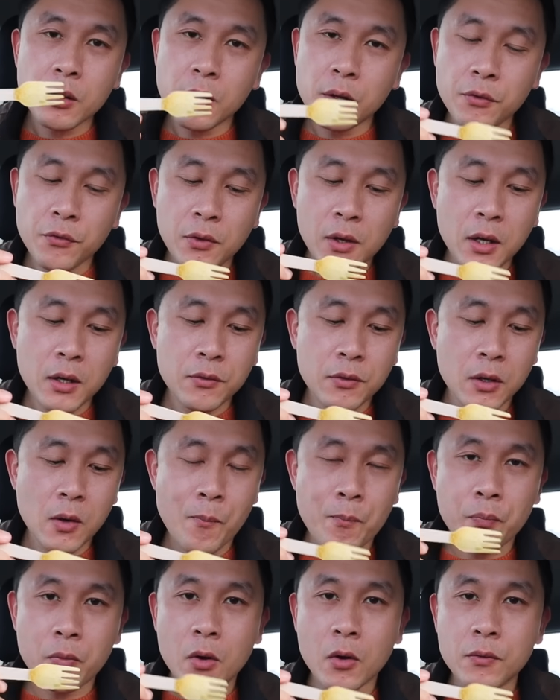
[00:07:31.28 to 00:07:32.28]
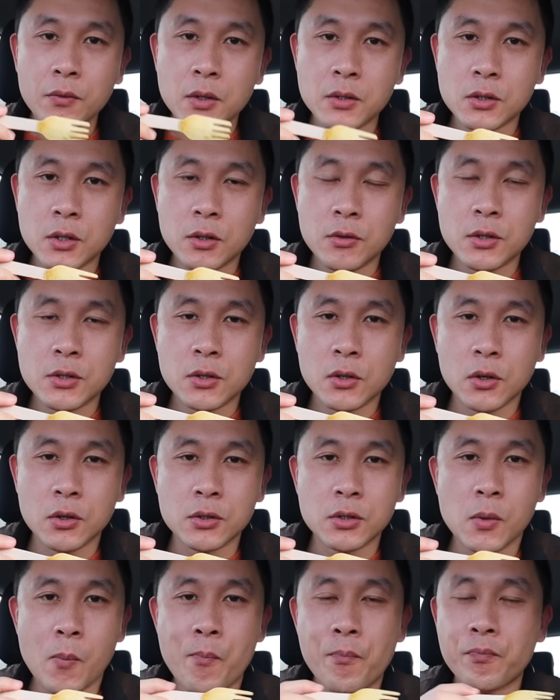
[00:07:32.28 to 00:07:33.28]
flavour of this curry
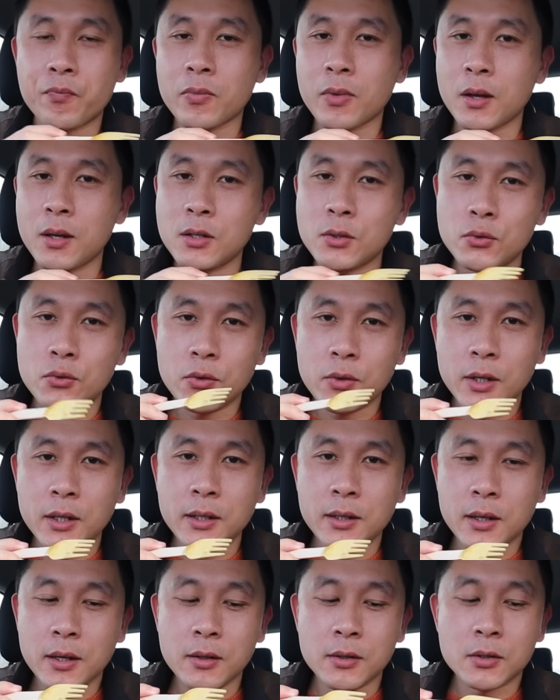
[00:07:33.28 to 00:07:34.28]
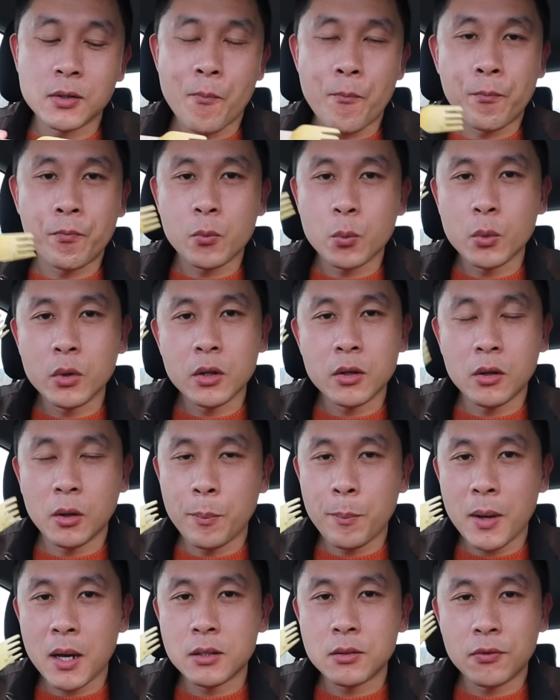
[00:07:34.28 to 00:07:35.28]
sauce is really nice. One of the
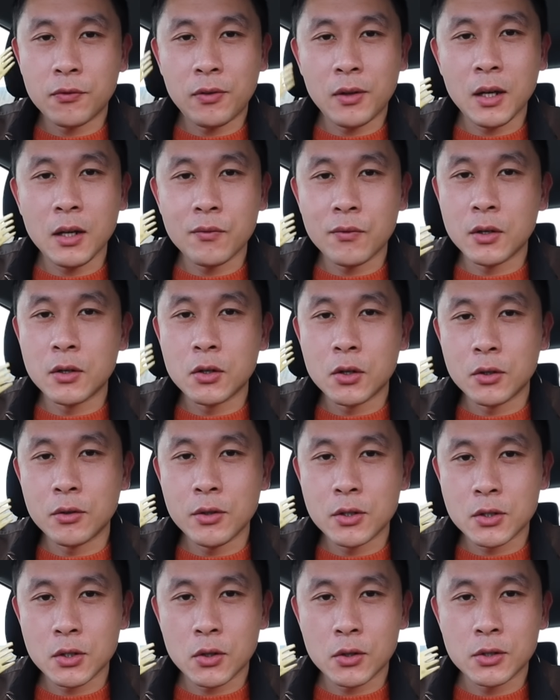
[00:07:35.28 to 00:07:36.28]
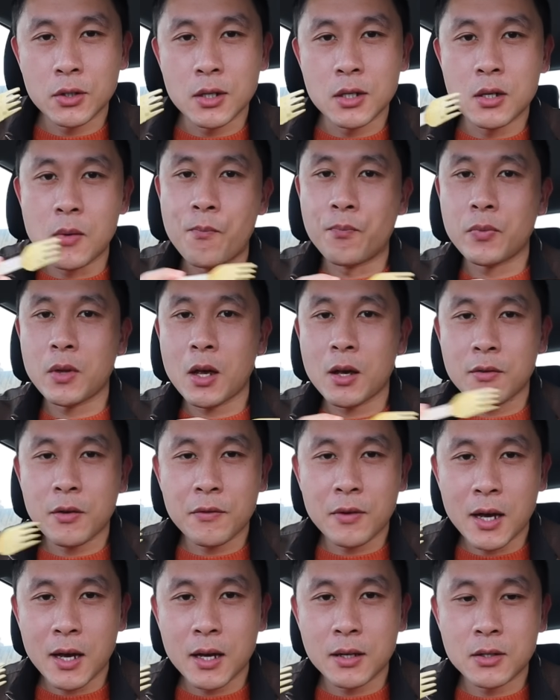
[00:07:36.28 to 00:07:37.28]
best flavoured curry sauces I've
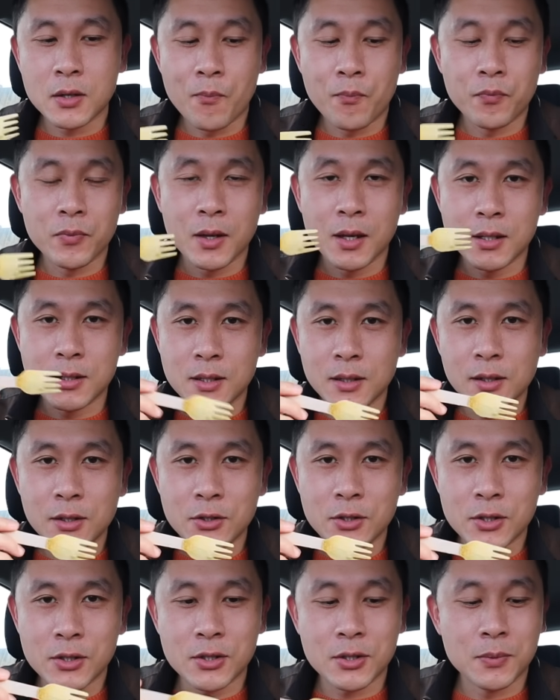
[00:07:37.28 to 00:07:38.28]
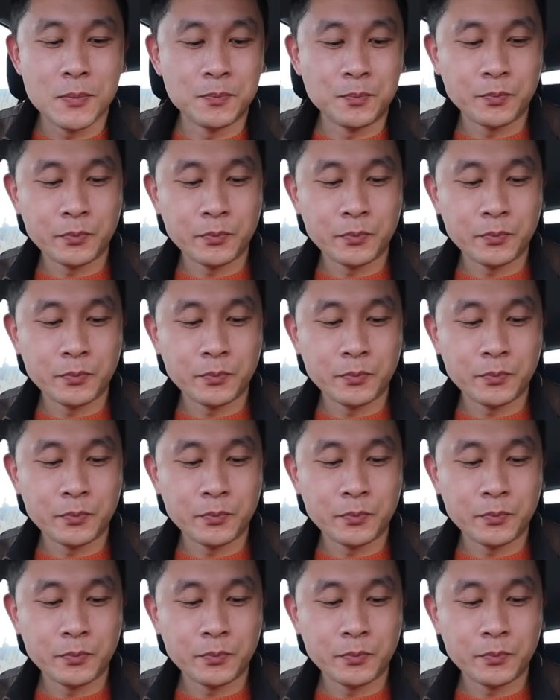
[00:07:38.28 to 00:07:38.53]
ever had. It's delicious.